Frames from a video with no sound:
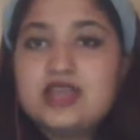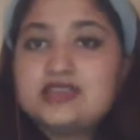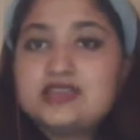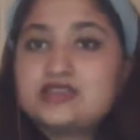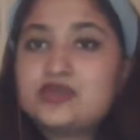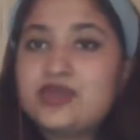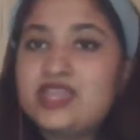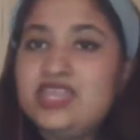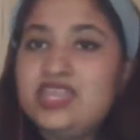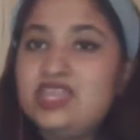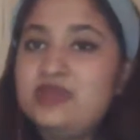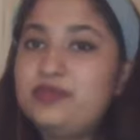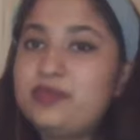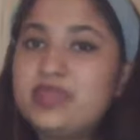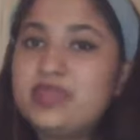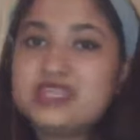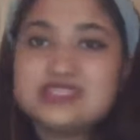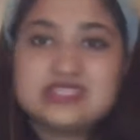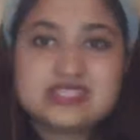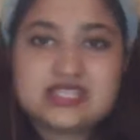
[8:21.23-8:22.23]
So he
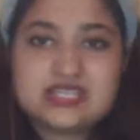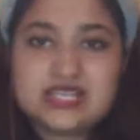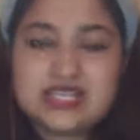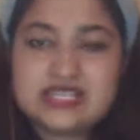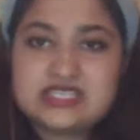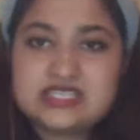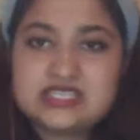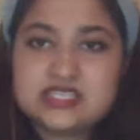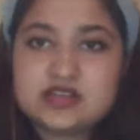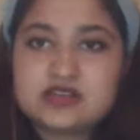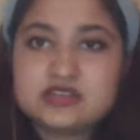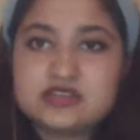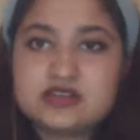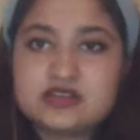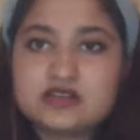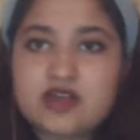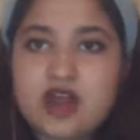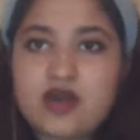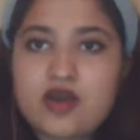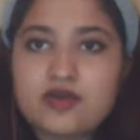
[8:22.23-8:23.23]
immediately turned
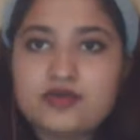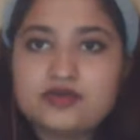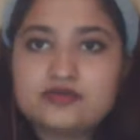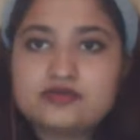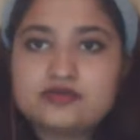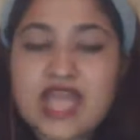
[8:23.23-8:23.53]
around